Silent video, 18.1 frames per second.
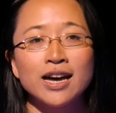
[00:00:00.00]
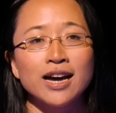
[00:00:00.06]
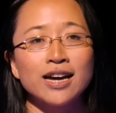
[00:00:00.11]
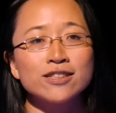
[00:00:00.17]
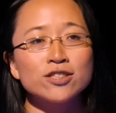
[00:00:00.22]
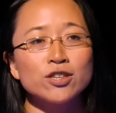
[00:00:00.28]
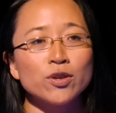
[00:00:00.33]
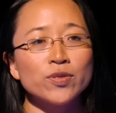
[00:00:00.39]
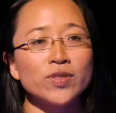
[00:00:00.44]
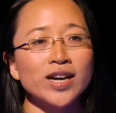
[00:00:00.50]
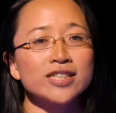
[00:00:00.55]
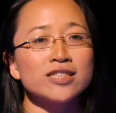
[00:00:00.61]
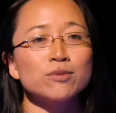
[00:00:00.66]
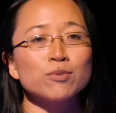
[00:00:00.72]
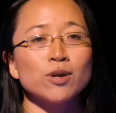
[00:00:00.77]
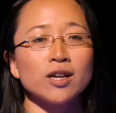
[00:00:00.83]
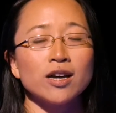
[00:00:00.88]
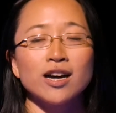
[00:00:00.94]
And so
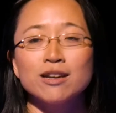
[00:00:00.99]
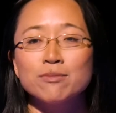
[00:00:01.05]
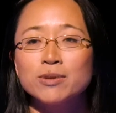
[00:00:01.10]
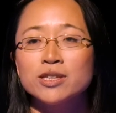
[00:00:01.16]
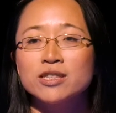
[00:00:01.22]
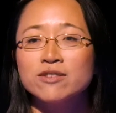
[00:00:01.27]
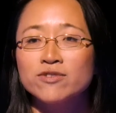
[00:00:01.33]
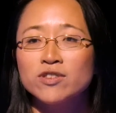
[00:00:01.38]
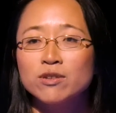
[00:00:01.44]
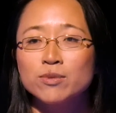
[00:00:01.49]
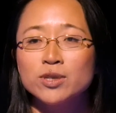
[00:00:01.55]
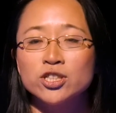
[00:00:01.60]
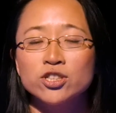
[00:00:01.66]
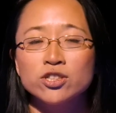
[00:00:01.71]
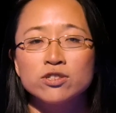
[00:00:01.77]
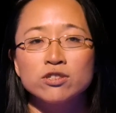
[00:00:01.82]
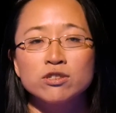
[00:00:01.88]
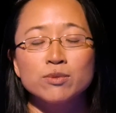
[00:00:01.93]
that's what I believe that we
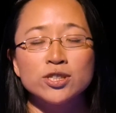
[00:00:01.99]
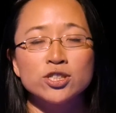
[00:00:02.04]
should do.